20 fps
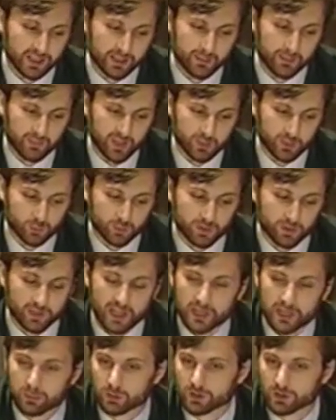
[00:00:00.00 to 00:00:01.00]
that would
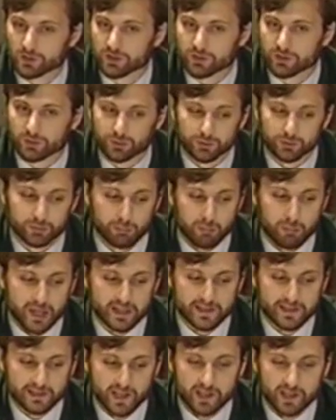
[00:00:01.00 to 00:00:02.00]
enable us to
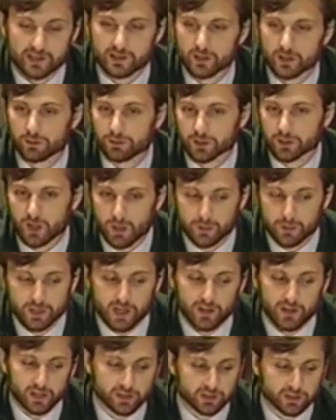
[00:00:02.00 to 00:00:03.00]
make sense of
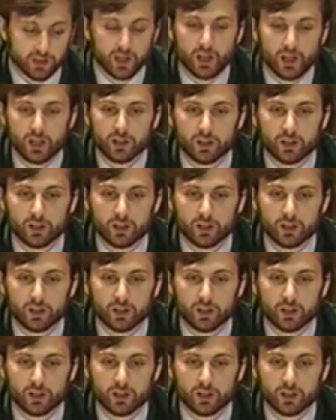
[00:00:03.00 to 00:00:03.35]
phenomena that